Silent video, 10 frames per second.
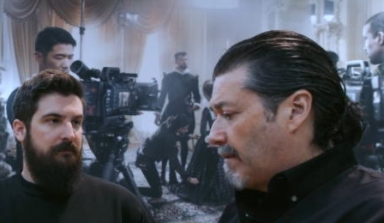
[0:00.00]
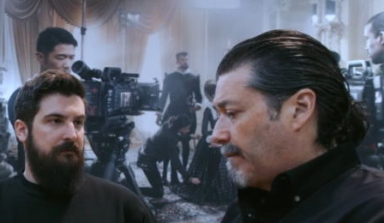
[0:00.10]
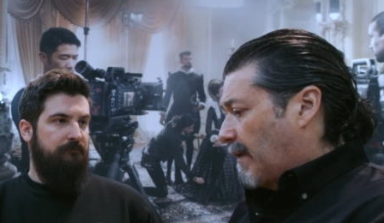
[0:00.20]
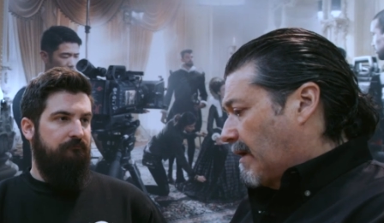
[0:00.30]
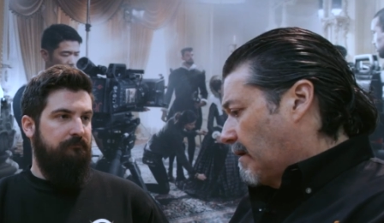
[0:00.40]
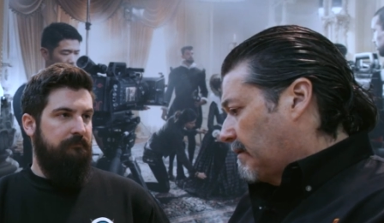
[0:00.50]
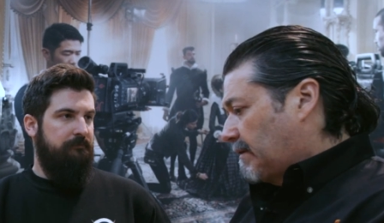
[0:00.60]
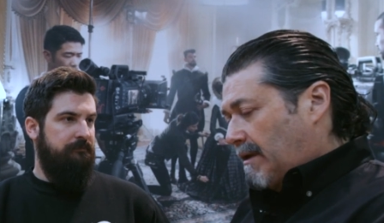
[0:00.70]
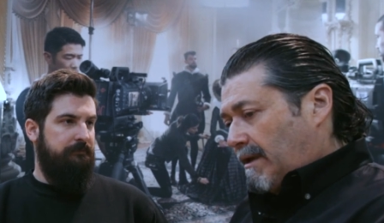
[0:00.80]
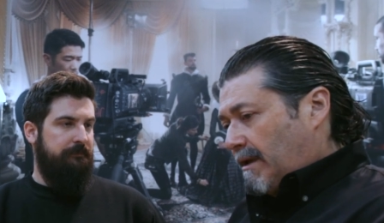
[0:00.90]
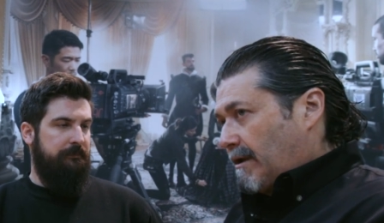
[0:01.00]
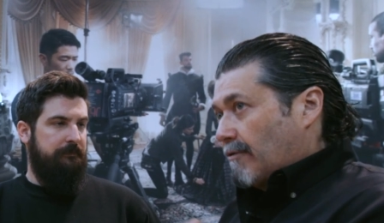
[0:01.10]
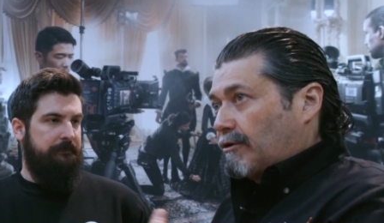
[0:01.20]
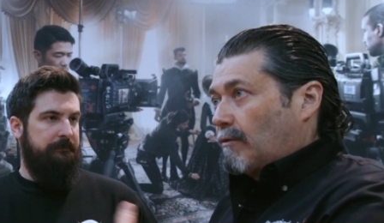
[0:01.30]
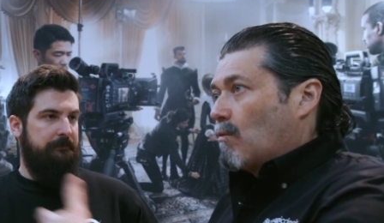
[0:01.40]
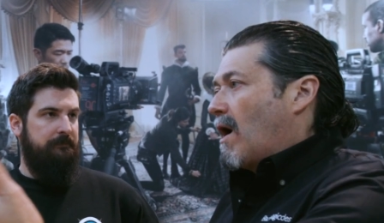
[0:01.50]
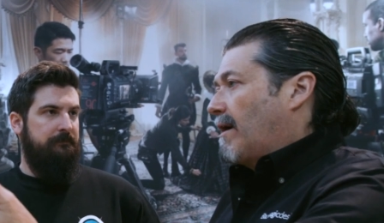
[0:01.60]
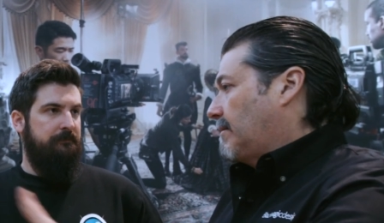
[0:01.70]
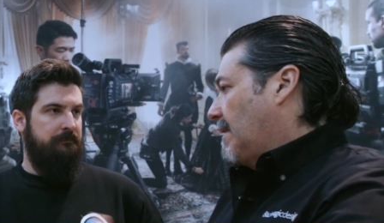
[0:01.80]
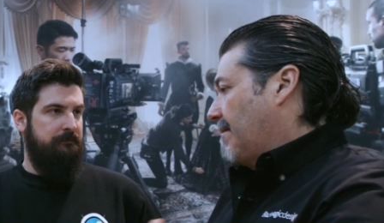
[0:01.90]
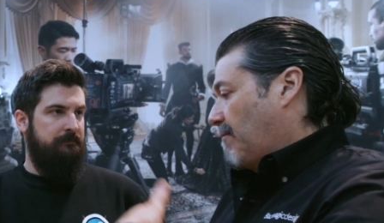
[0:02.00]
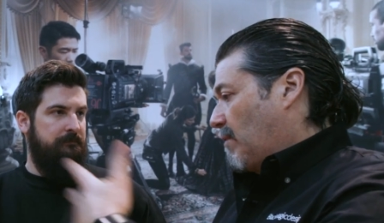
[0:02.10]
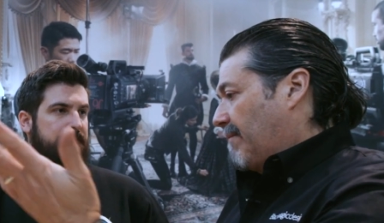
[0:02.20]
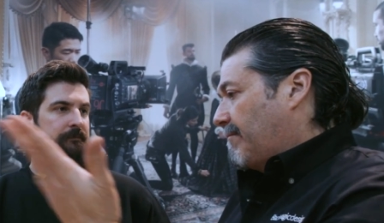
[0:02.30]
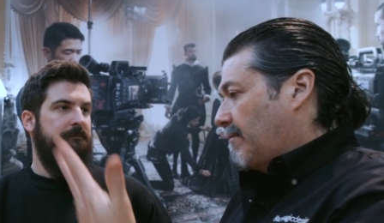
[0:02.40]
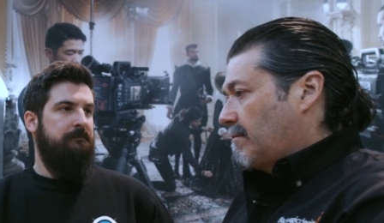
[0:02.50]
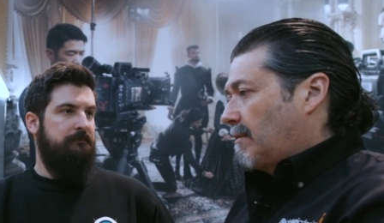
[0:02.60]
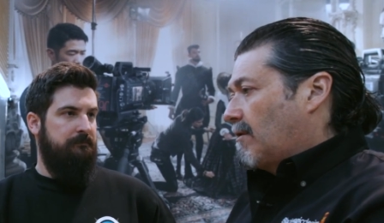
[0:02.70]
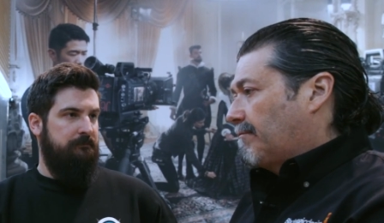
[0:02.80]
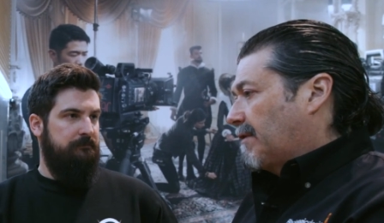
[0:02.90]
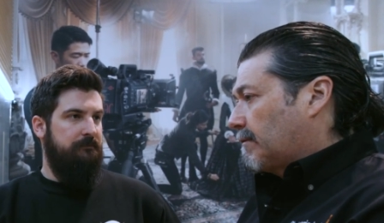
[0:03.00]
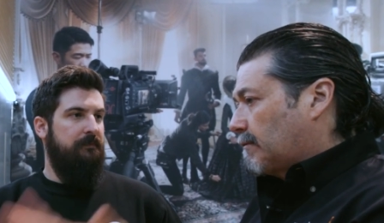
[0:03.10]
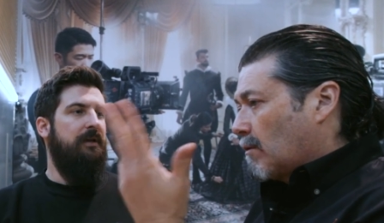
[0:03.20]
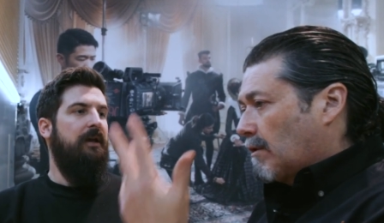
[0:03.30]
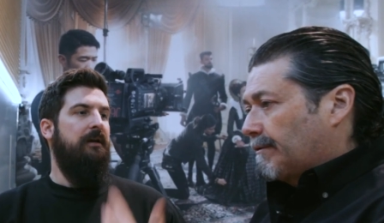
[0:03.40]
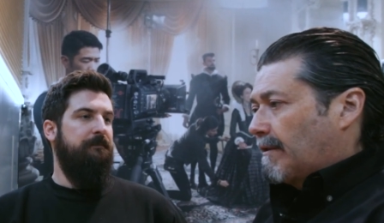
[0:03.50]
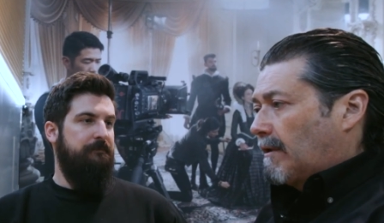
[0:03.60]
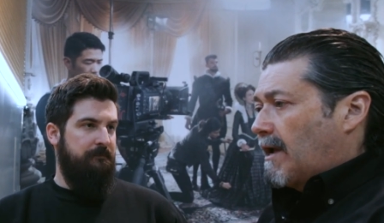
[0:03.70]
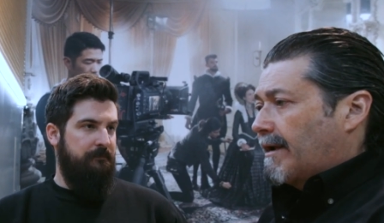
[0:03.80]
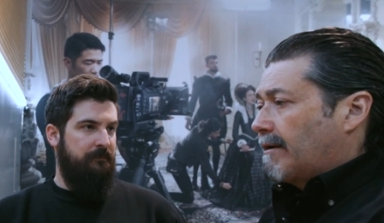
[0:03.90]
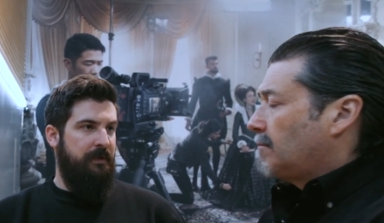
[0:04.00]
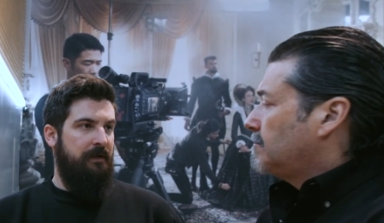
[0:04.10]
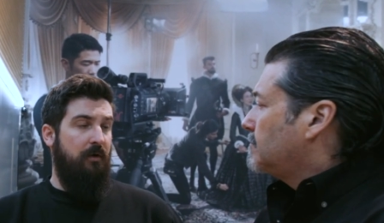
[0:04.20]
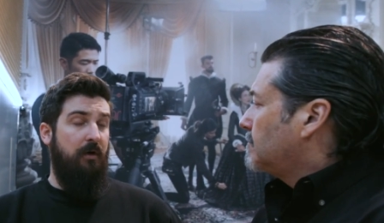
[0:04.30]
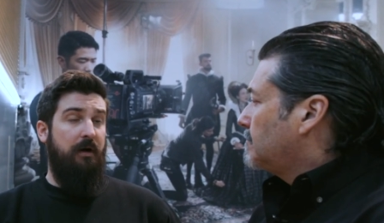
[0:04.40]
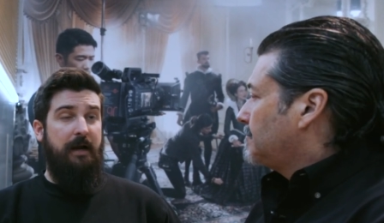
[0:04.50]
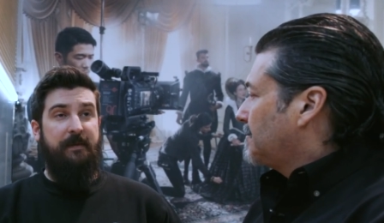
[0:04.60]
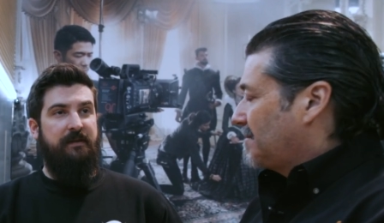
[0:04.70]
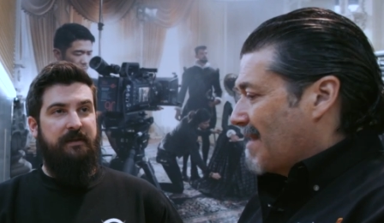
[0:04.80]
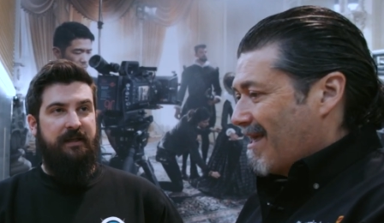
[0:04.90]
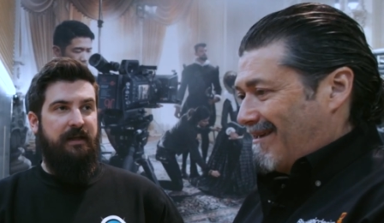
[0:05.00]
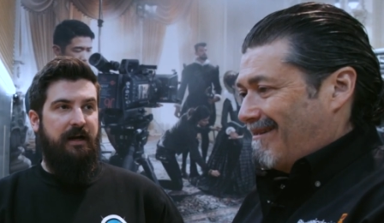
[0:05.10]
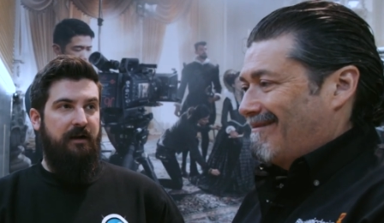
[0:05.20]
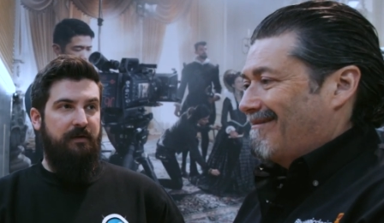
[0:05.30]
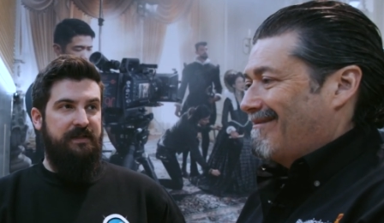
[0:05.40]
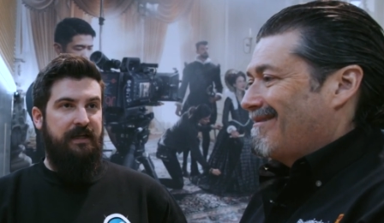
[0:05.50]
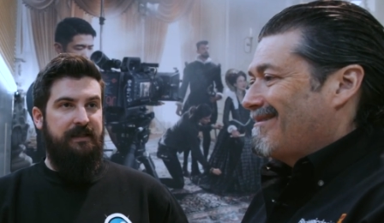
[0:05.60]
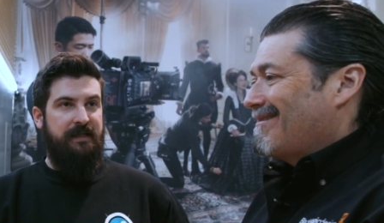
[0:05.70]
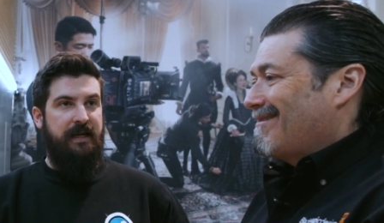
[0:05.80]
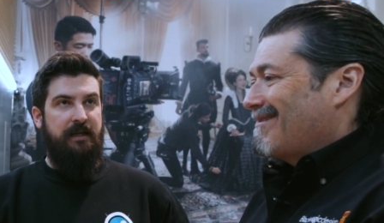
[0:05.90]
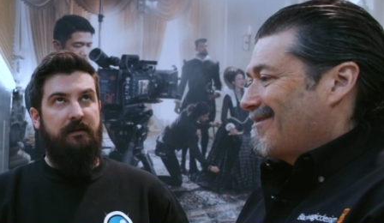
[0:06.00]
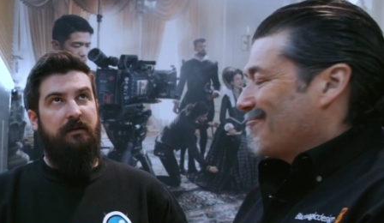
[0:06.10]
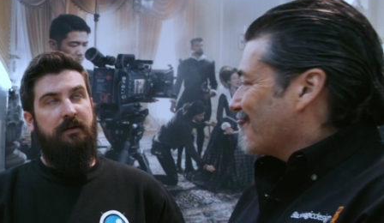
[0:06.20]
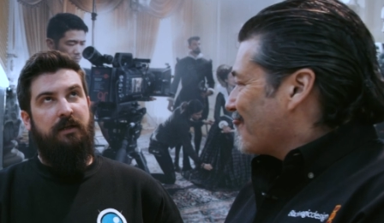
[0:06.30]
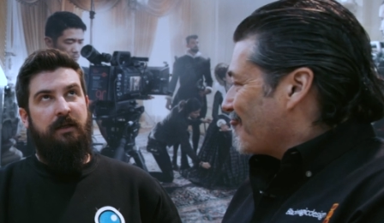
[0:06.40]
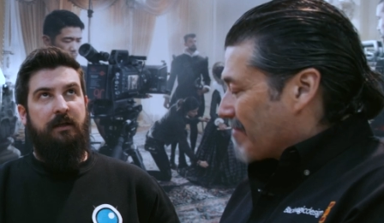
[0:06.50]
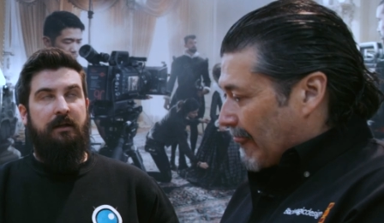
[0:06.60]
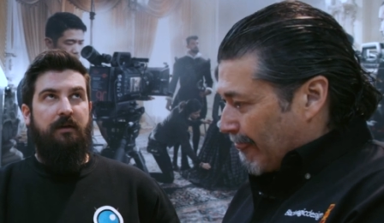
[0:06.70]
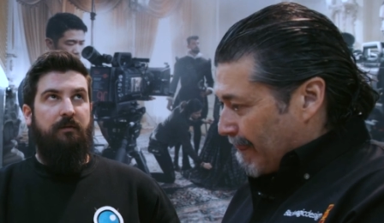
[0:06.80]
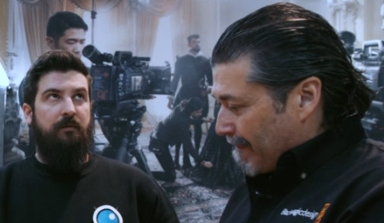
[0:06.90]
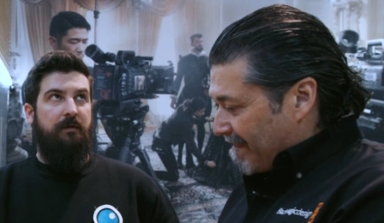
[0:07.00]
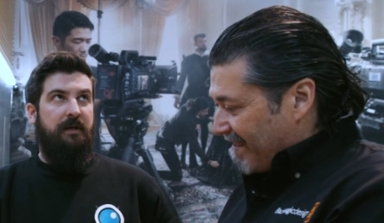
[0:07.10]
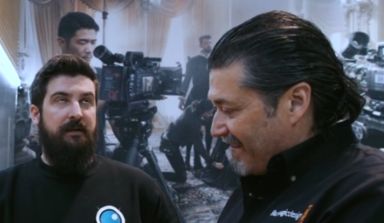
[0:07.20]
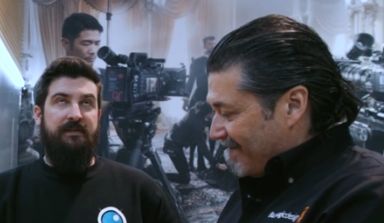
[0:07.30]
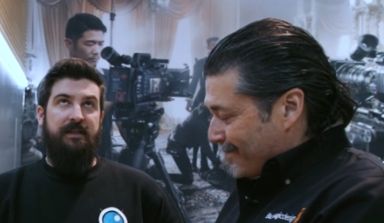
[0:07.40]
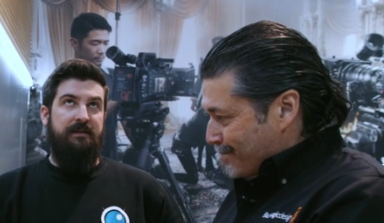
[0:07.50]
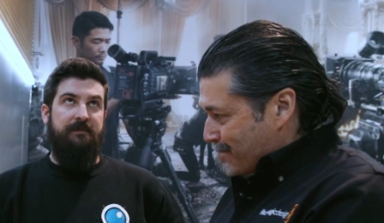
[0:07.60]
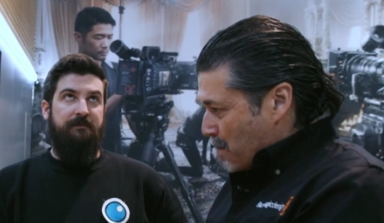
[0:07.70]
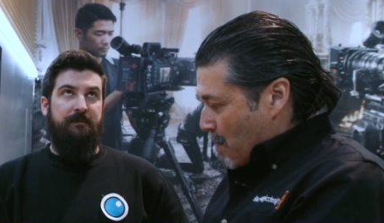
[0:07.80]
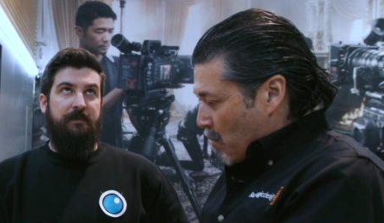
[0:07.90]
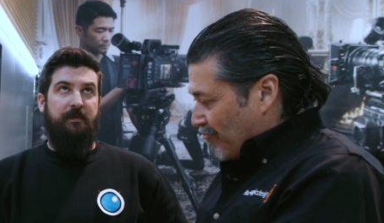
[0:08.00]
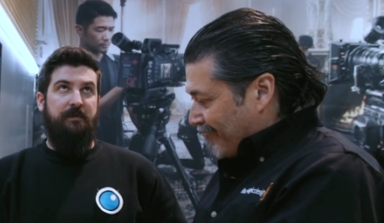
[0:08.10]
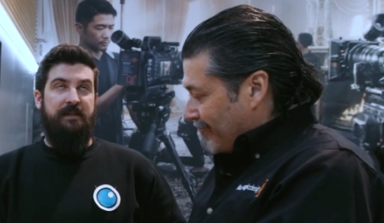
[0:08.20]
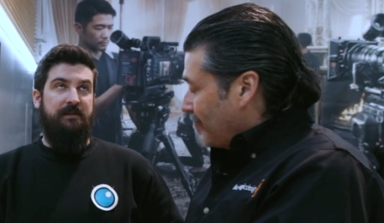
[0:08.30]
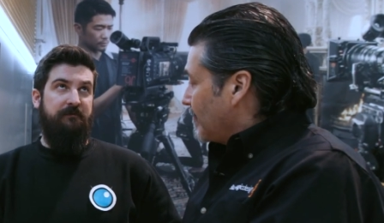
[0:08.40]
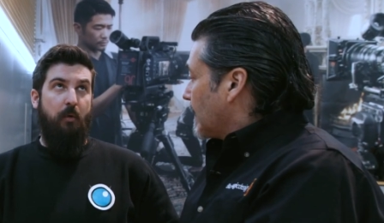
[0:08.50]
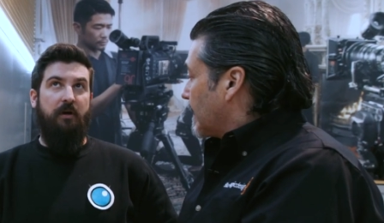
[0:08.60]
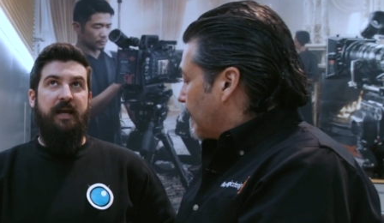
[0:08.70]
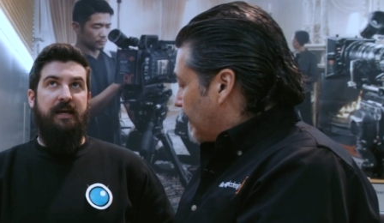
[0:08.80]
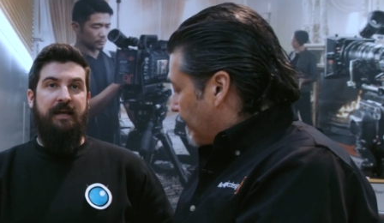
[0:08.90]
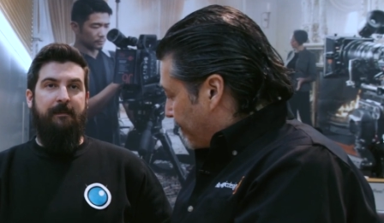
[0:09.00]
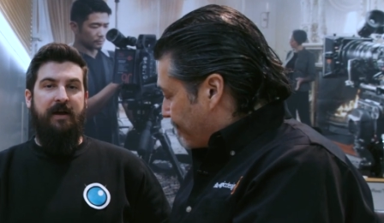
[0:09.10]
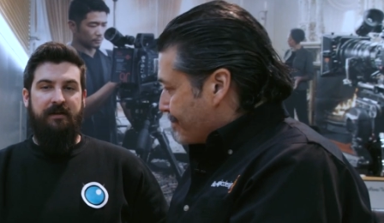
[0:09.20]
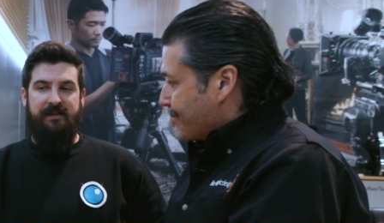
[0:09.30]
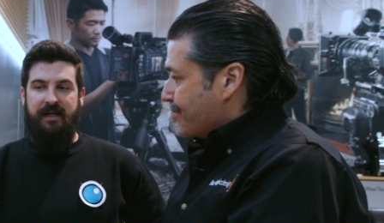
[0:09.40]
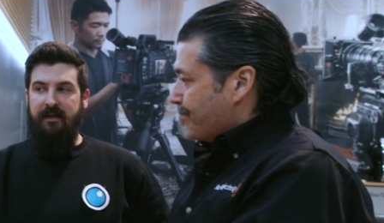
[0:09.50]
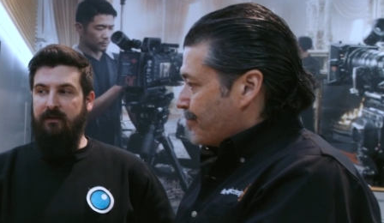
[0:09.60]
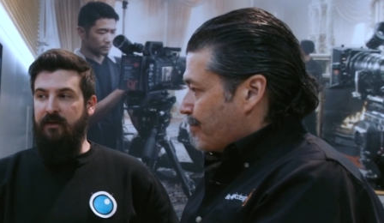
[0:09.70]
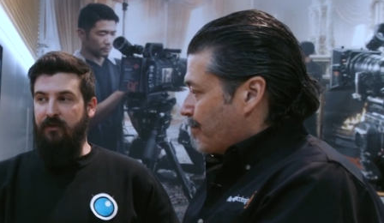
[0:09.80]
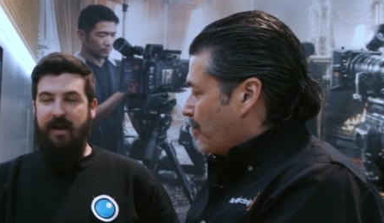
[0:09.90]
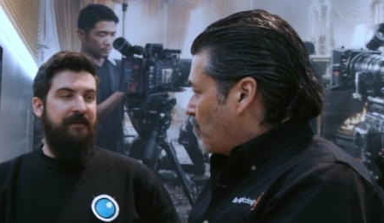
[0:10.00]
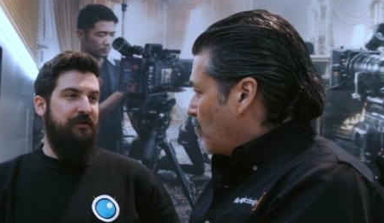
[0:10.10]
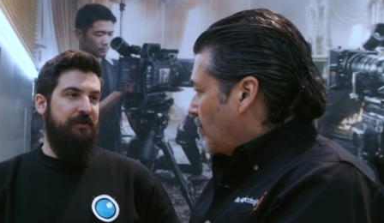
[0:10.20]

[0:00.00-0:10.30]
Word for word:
Speaker 1: The other thing is, you know, shooting wildlife or whatever, you don't have to get so close yeah. to the lion.
Speaker 2: Or I mean, the thing that I always say is like, and I've said this since 4K came out is like if you have to